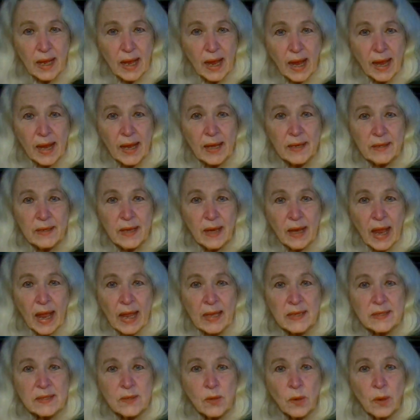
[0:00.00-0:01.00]
And
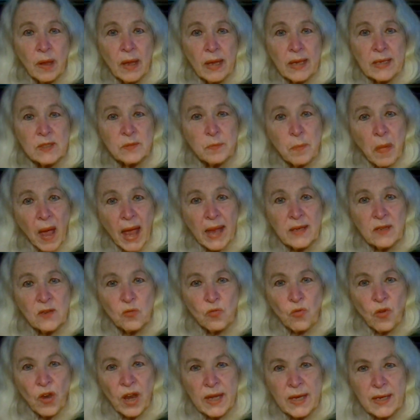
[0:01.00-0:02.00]
is
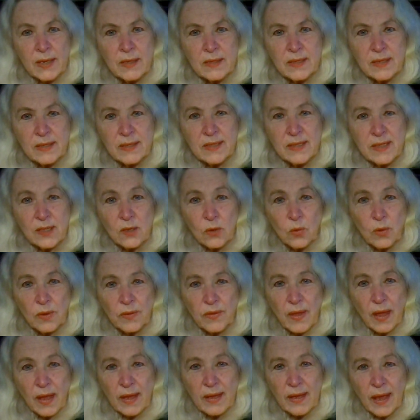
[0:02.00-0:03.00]
Biden ready to deal
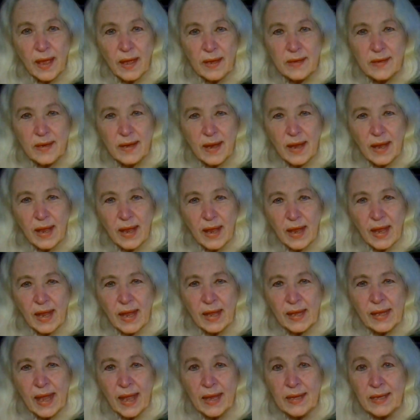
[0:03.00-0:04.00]
with that yet?
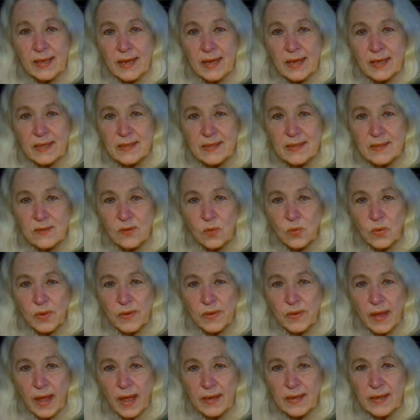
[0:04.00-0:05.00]
Can he deal
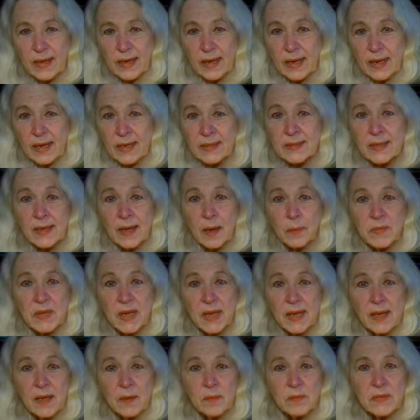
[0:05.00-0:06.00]
with that? is it up
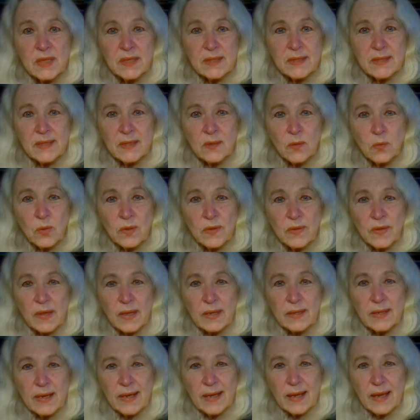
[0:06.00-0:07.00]
to him to deal with
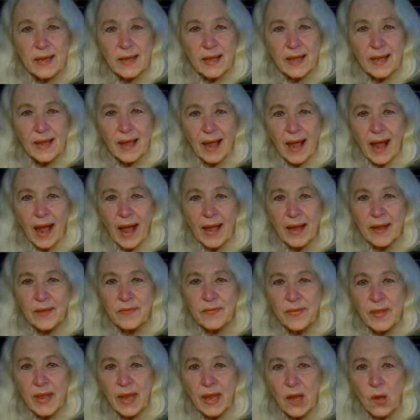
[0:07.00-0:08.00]
it? I
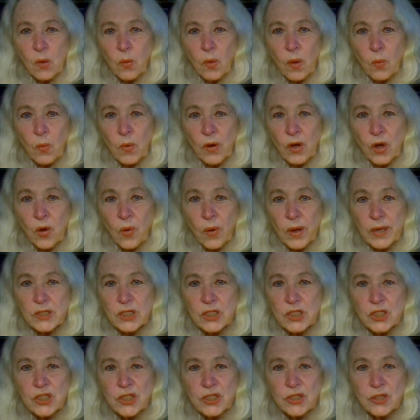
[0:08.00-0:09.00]
think what we're going
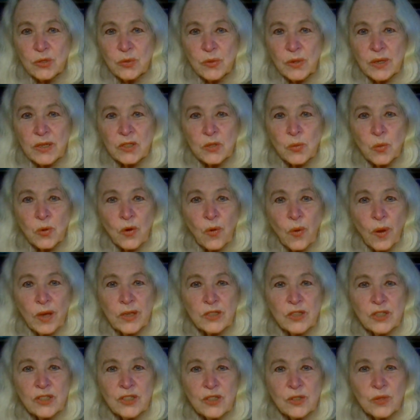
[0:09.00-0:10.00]
to do is we're
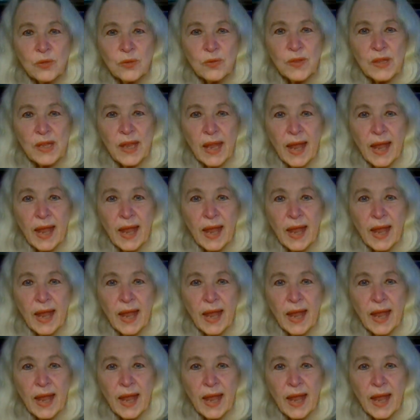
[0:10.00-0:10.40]
going to do the